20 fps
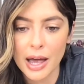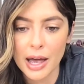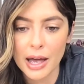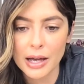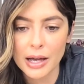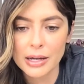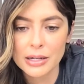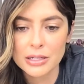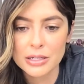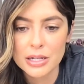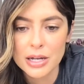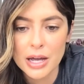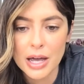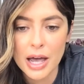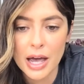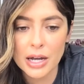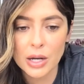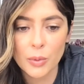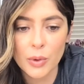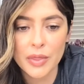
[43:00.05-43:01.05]
and
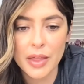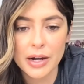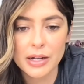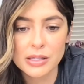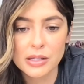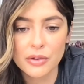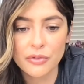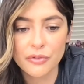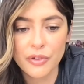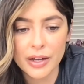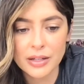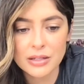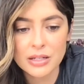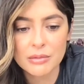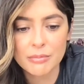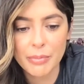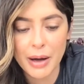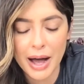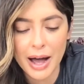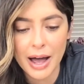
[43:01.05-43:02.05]
anyone that is
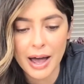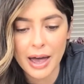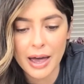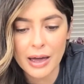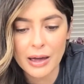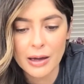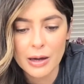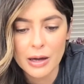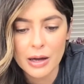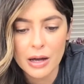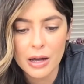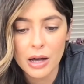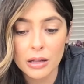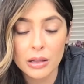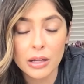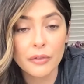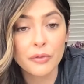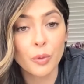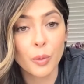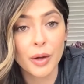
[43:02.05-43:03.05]
affected by
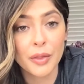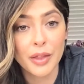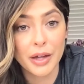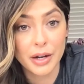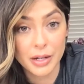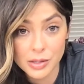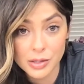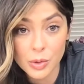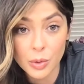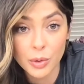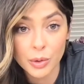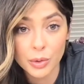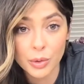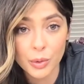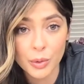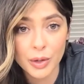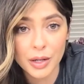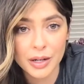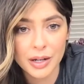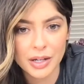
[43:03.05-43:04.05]
a loved one that is going
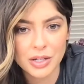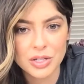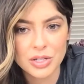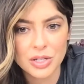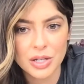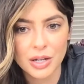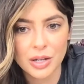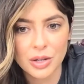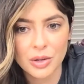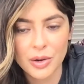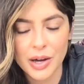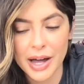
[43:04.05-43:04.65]
through an addiction.